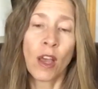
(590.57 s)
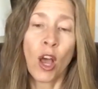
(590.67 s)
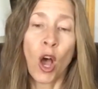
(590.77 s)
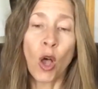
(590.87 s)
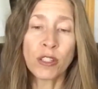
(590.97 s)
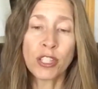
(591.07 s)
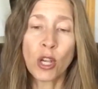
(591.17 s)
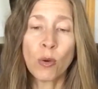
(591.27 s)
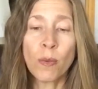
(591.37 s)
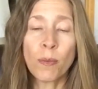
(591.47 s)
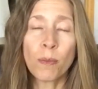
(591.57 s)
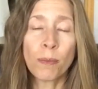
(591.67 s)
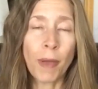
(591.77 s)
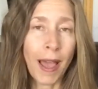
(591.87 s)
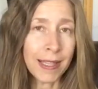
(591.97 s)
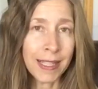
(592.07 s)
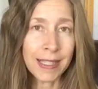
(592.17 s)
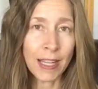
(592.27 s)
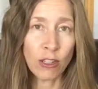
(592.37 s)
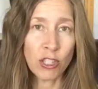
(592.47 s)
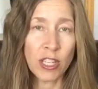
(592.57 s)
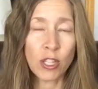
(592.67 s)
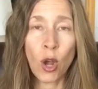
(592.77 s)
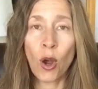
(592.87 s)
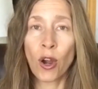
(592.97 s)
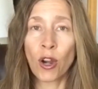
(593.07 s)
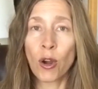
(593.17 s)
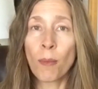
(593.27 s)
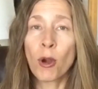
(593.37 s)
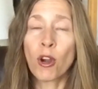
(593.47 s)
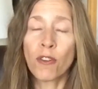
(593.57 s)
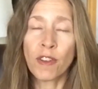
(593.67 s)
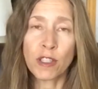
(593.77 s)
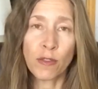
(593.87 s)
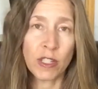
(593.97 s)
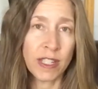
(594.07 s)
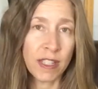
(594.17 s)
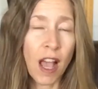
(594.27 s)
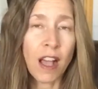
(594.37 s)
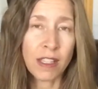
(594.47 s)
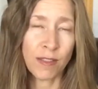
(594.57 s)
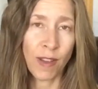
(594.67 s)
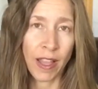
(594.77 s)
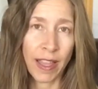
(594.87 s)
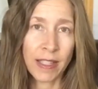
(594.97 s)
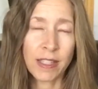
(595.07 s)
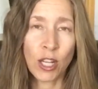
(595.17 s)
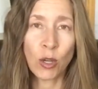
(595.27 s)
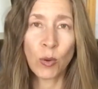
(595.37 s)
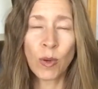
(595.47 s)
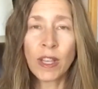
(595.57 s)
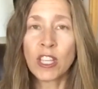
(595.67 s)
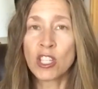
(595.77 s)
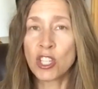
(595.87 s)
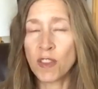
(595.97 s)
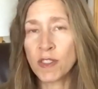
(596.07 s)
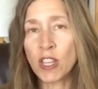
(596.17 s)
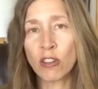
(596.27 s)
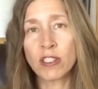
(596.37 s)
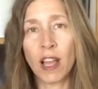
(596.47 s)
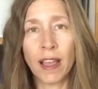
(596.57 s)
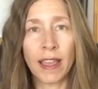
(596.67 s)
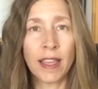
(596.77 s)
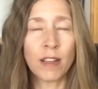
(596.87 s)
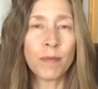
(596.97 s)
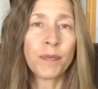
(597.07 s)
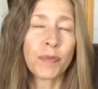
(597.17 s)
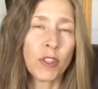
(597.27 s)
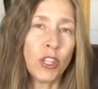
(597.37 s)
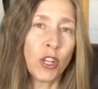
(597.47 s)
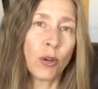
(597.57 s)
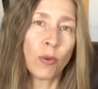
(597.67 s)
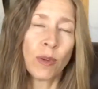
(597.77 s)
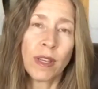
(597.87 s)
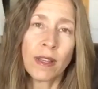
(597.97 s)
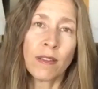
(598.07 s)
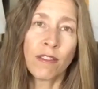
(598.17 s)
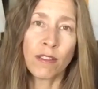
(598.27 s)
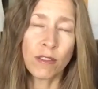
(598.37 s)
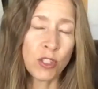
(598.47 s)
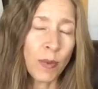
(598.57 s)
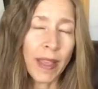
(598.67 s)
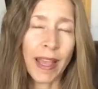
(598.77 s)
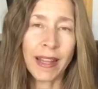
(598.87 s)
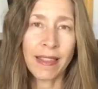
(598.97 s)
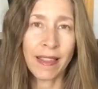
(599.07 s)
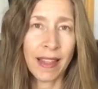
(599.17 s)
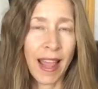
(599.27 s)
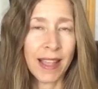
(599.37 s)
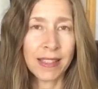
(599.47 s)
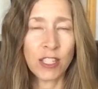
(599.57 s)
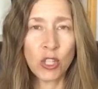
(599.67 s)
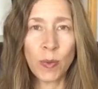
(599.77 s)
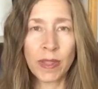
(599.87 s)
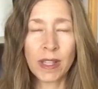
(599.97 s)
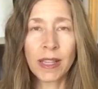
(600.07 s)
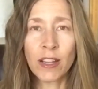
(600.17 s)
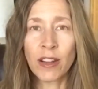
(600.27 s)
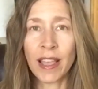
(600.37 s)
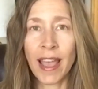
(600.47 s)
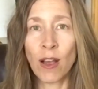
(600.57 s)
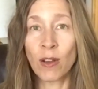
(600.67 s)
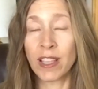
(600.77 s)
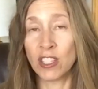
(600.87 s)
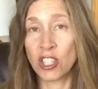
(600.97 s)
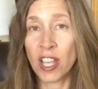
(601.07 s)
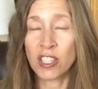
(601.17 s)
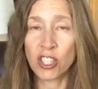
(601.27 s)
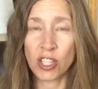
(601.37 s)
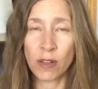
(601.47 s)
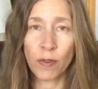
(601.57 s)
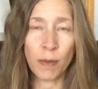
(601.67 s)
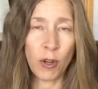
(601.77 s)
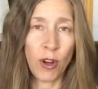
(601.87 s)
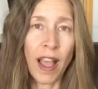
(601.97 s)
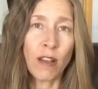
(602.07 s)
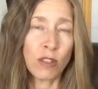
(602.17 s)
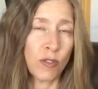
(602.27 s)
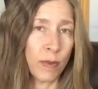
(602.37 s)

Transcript: Also, Pisces energies are perfect for detoxifying. So shifting your diet, you know, doing anything that has to do with clearing out congestion from your house, from your